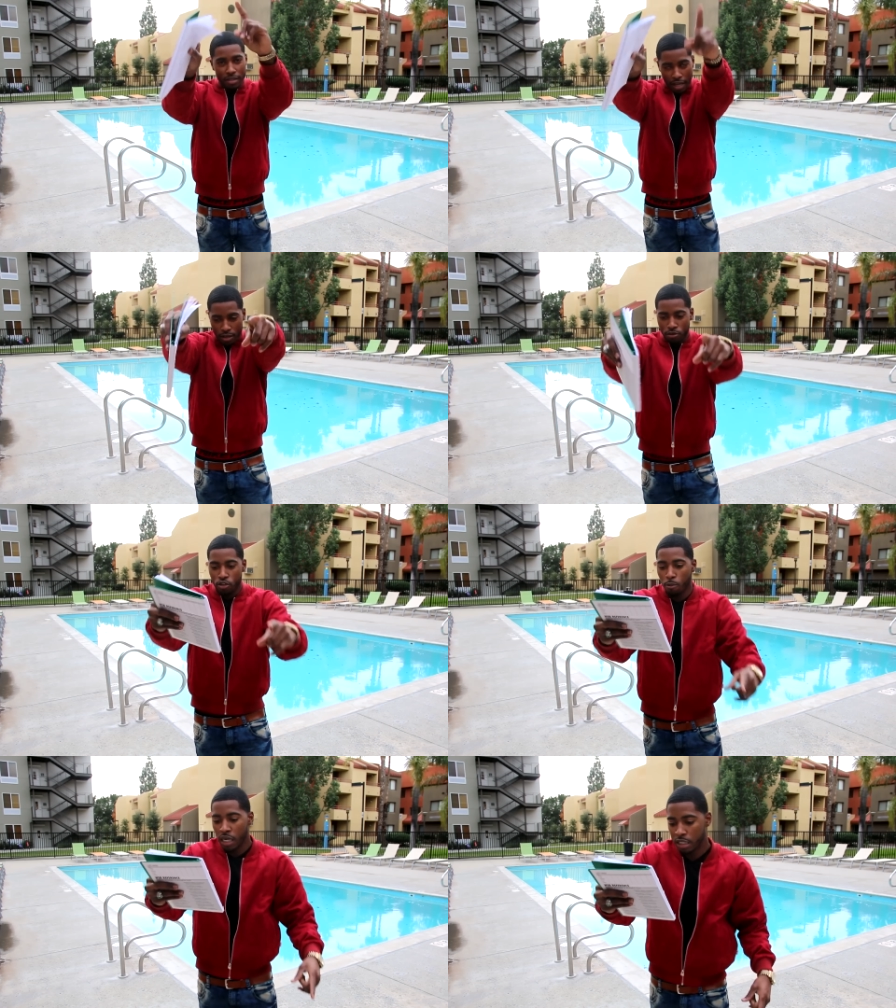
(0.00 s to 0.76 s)
Thank you
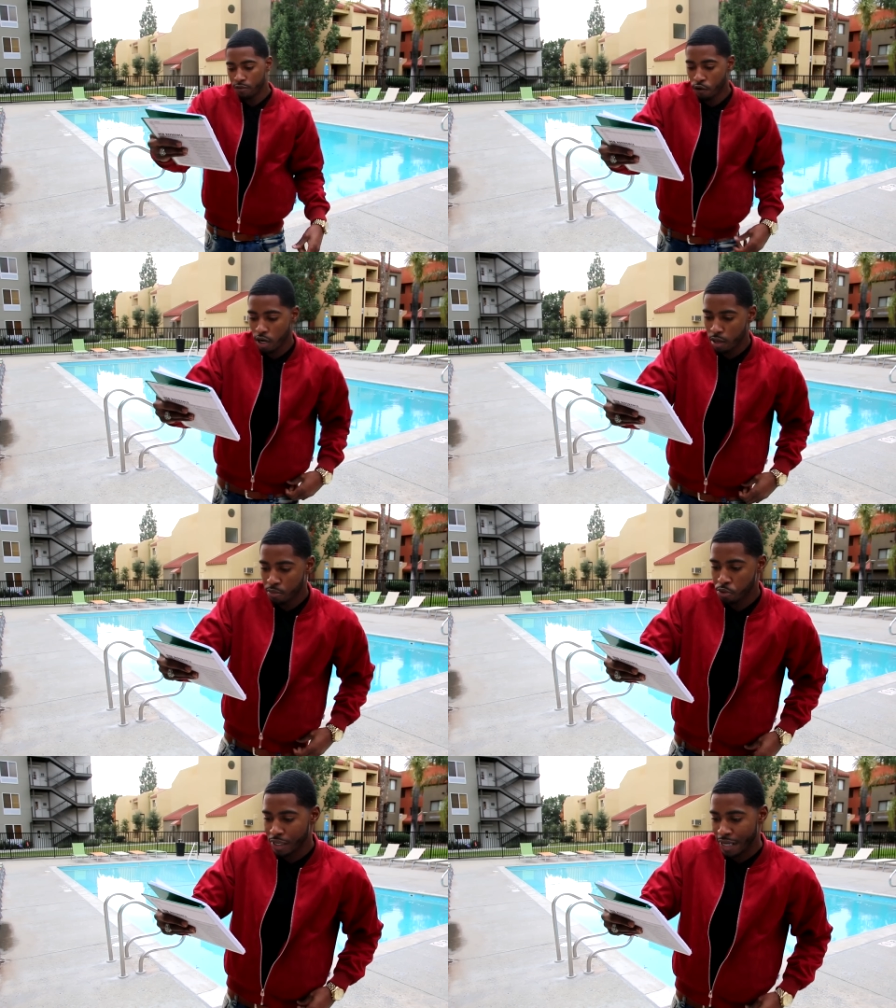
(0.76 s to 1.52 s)
so much for
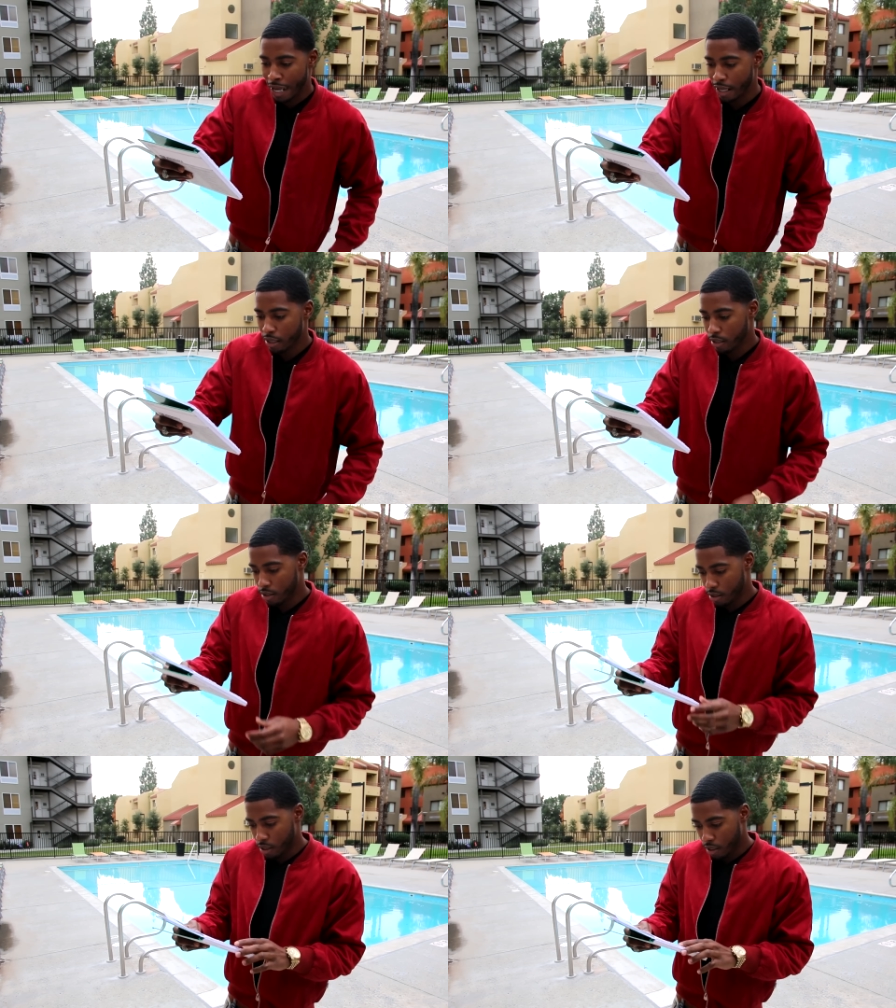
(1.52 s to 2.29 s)
um, doing that
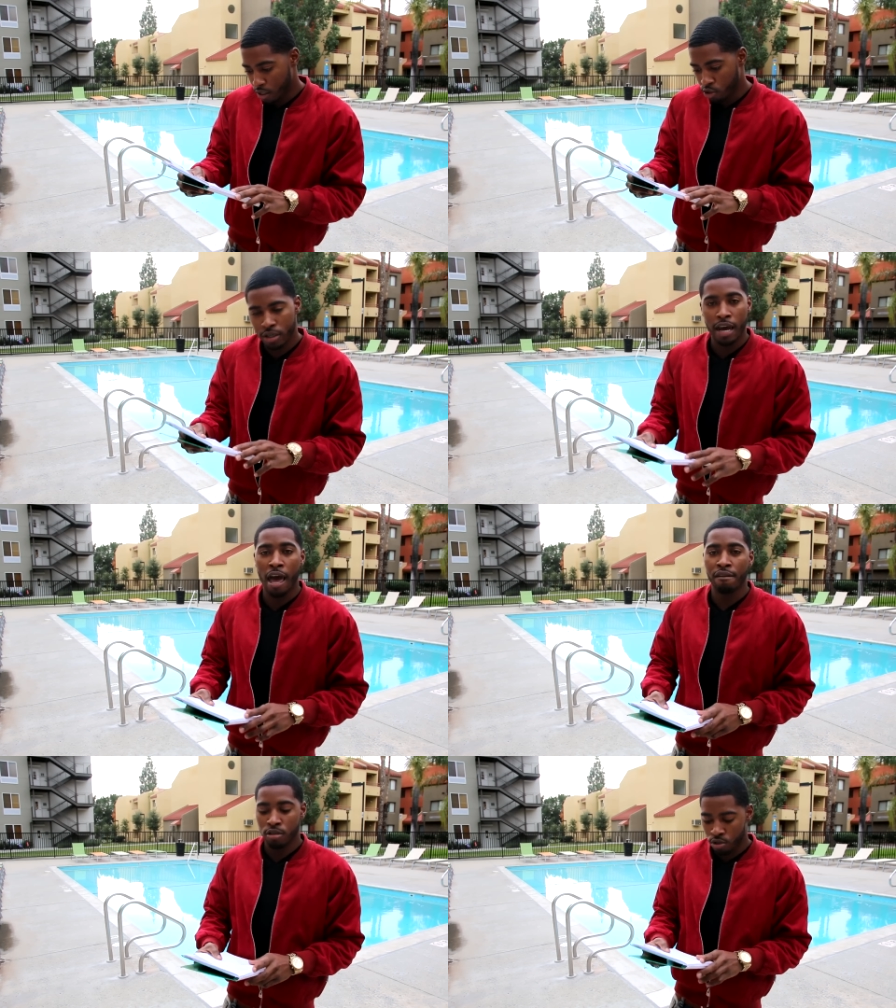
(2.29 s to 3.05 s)
because you did
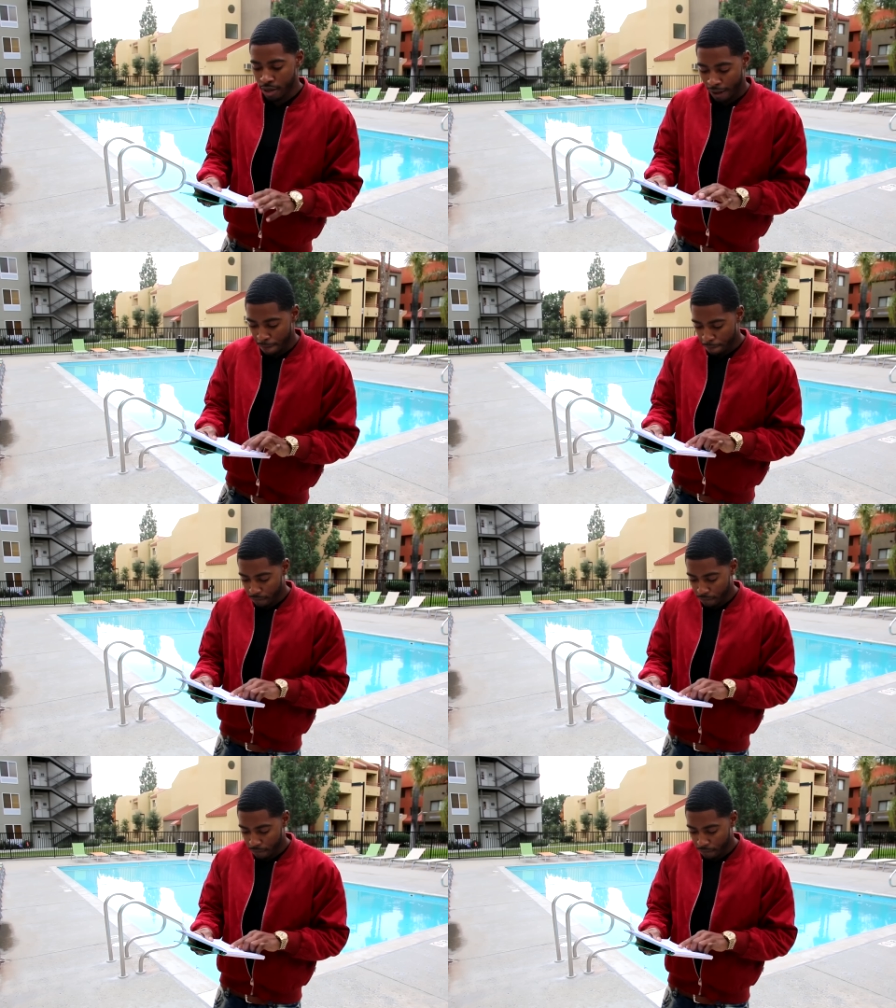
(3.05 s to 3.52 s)
not have to do that.